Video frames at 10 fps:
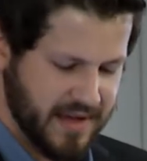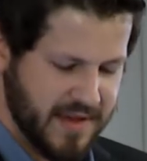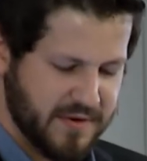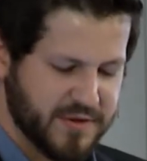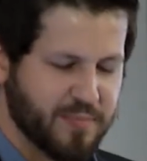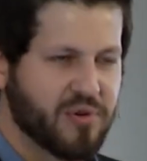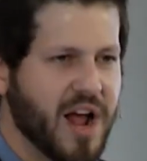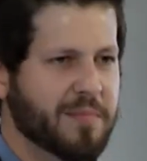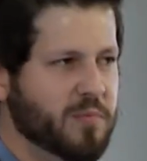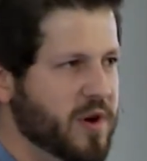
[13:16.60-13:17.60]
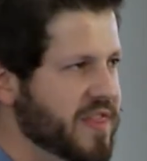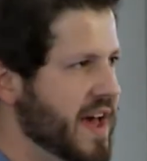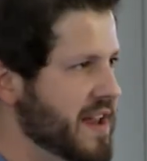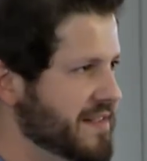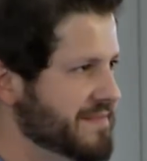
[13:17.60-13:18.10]
And there's a problem with
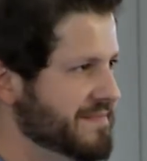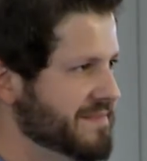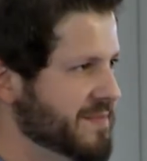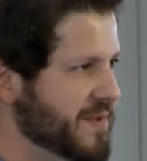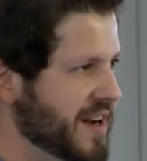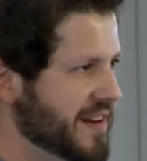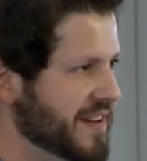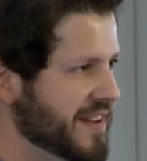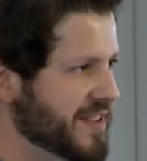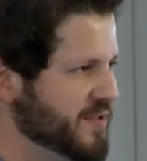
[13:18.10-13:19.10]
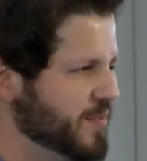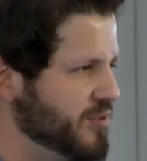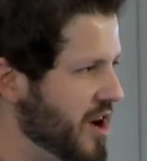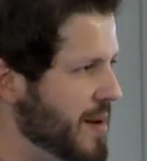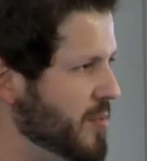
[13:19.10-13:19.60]
that, right? There's a
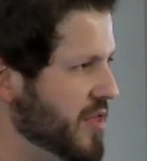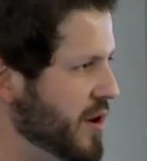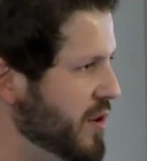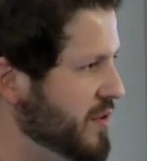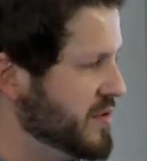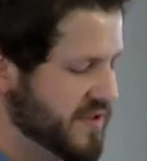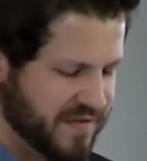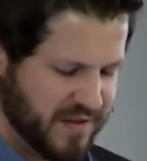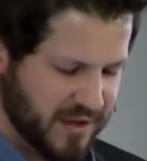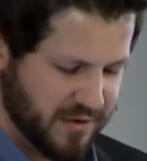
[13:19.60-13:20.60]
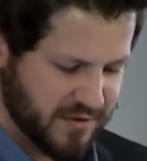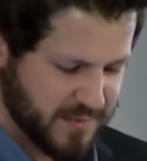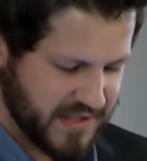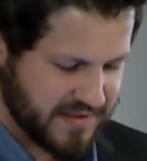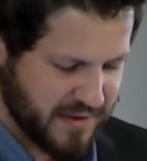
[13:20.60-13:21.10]
problem with all those views
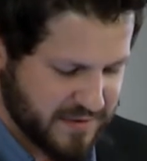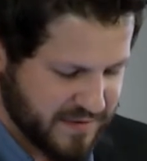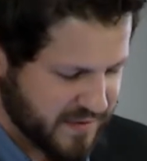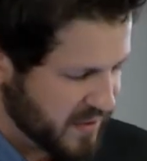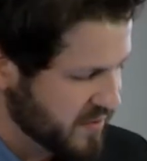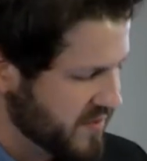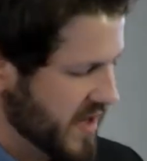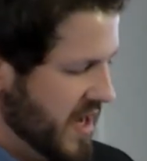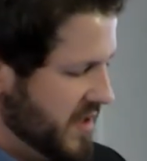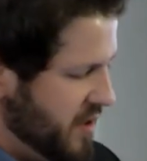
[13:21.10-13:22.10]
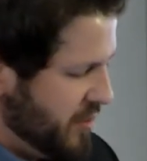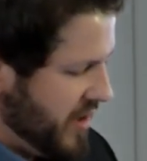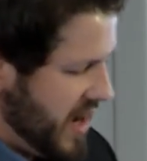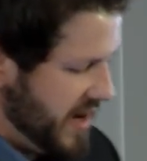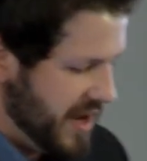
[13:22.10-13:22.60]
because those views don't
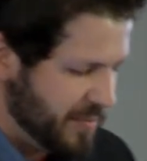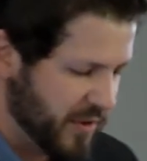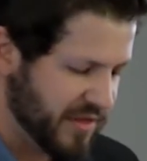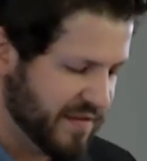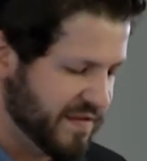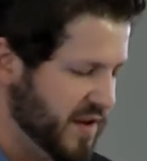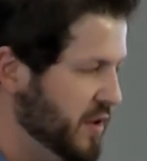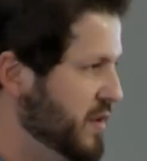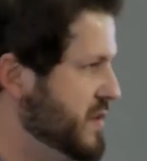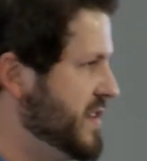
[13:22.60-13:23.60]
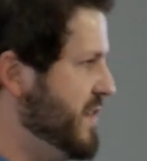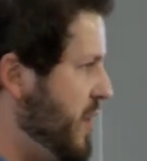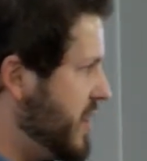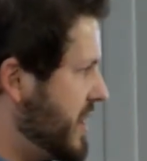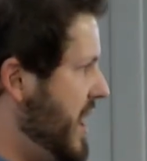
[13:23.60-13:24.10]
line up with the views of our